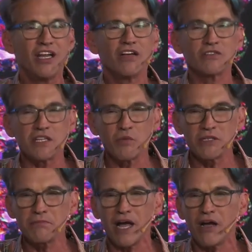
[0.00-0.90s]
Only
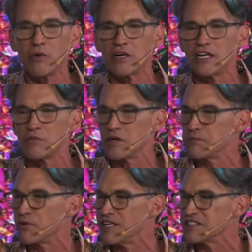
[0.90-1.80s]
one power and one
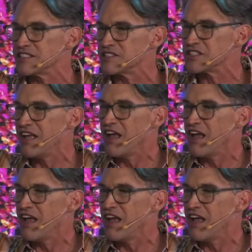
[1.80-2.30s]
presence.